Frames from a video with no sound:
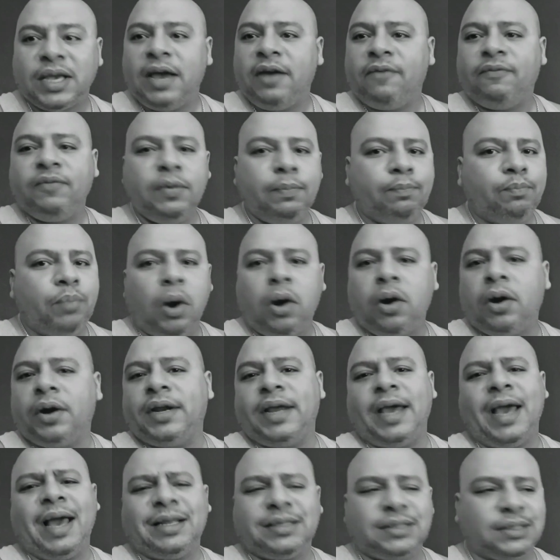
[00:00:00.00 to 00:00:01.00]
Every bar
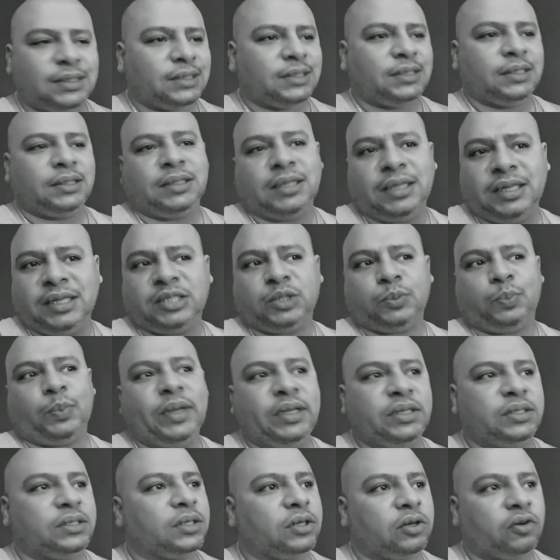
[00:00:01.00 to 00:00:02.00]
they had to sit there and
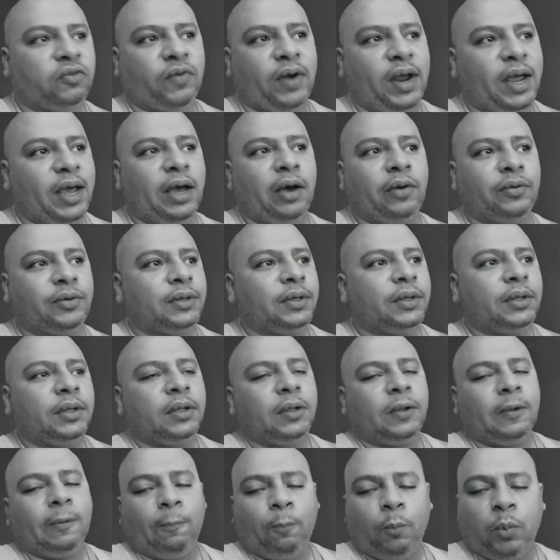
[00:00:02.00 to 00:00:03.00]
explain to the crowd
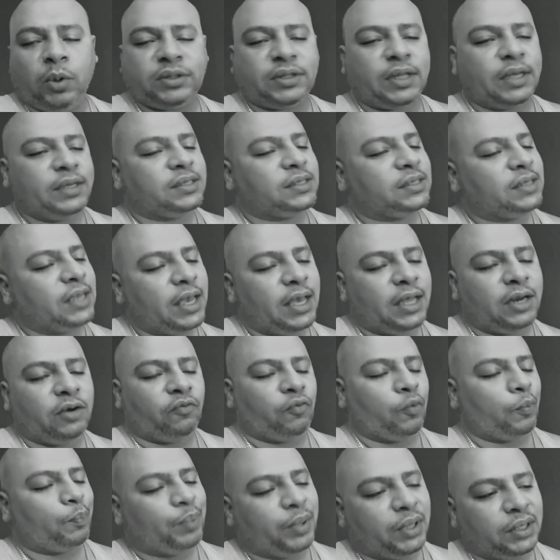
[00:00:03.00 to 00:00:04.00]
what they said or
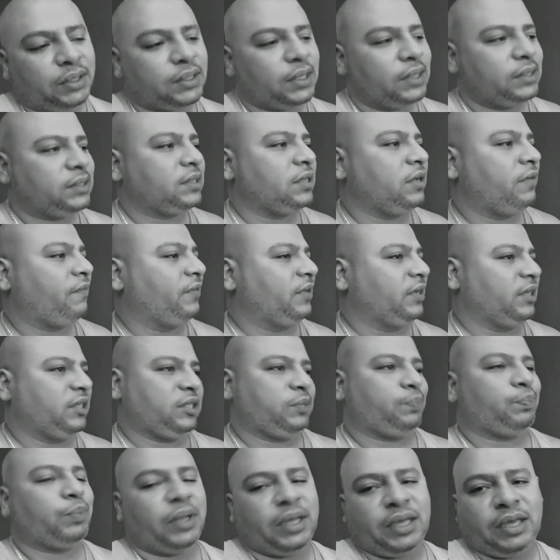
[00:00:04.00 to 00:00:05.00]
repeat themselves and
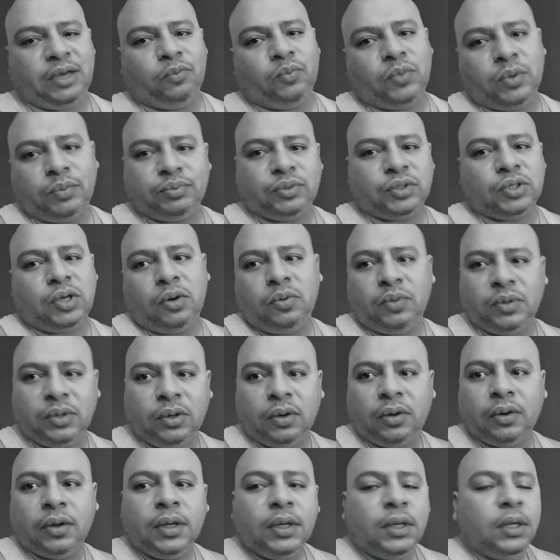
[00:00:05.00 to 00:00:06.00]
explain what was going
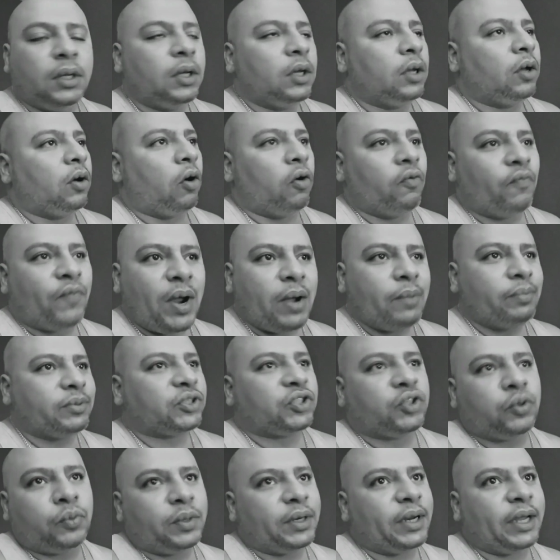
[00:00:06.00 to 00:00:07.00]
on. O-Red
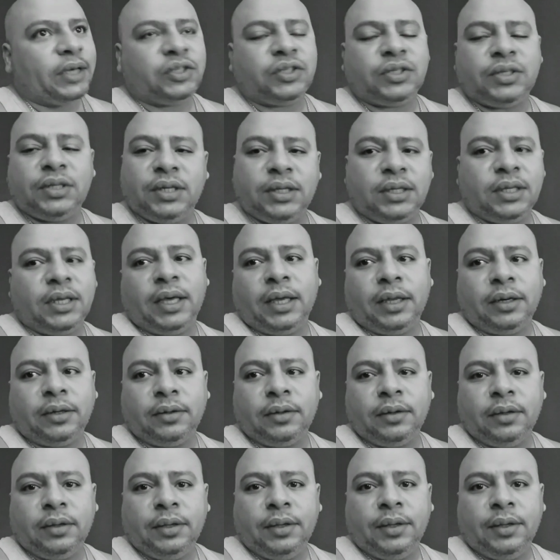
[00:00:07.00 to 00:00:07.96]
was doing that shit again.